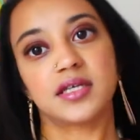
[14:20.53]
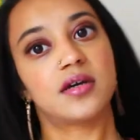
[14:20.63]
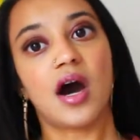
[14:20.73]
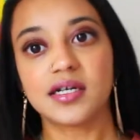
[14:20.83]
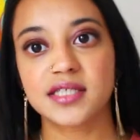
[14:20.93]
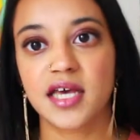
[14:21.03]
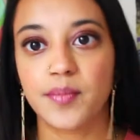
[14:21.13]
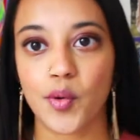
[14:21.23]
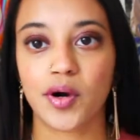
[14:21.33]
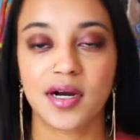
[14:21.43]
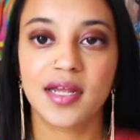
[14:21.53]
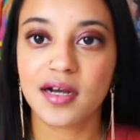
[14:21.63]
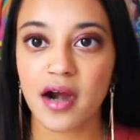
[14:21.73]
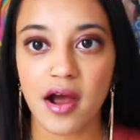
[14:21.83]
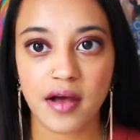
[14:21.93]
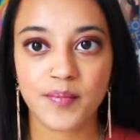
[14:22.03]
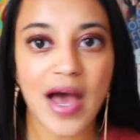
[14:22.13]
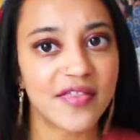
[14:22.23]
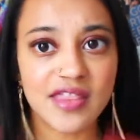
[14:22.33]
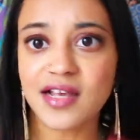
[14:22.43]
gossip or hear
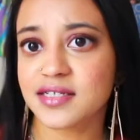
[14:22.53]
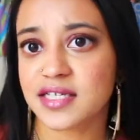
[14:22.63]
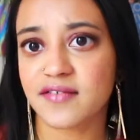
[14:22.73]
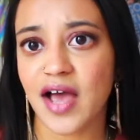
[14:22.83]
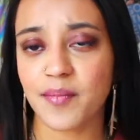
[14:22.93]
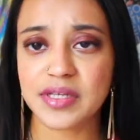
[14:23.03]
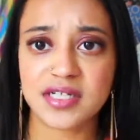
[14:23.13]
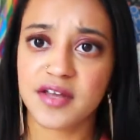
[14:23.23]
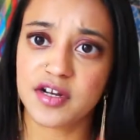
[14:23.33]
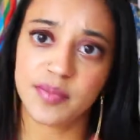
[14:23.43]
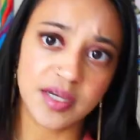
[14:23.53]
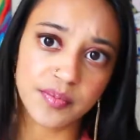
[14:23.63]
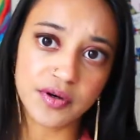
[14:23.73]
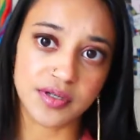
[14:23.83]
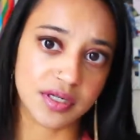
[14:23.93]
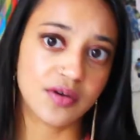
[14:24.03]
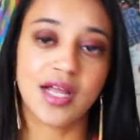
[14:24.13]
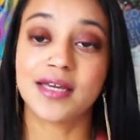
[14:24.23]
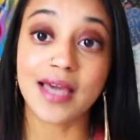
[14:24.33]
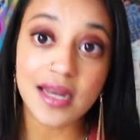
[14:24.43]
bad things that have happened to other people, you know,
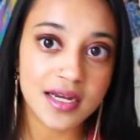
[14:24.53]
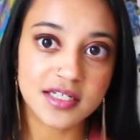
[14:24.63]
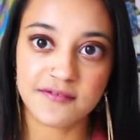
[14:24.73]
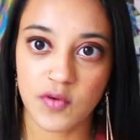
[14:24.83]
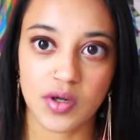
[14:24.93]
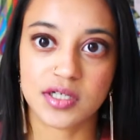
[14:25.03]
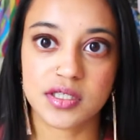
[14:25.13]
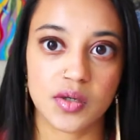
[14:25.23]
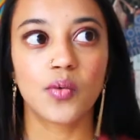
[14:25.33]
like getting a divorce,